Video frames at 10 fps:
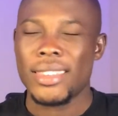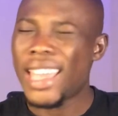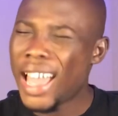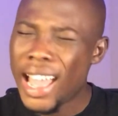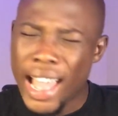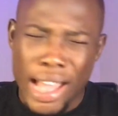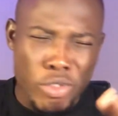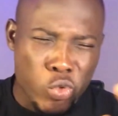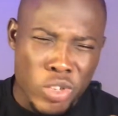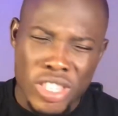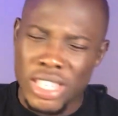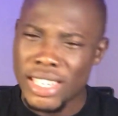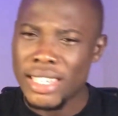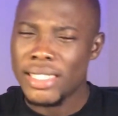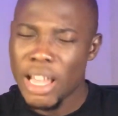Tell her how sweet she
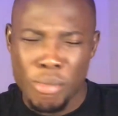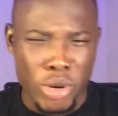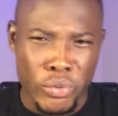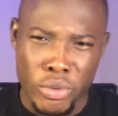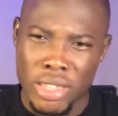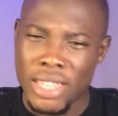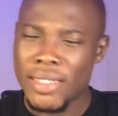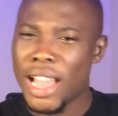is, how beautiful she is,